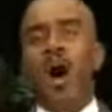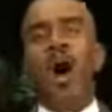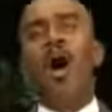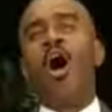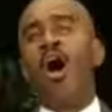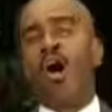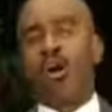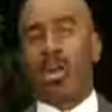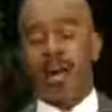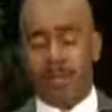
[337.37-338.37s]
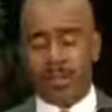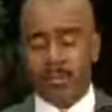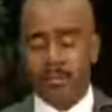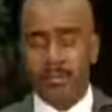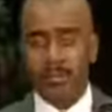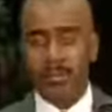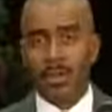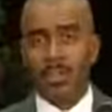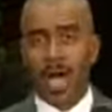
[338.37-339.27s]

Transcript: All, all, of all it. scriptures.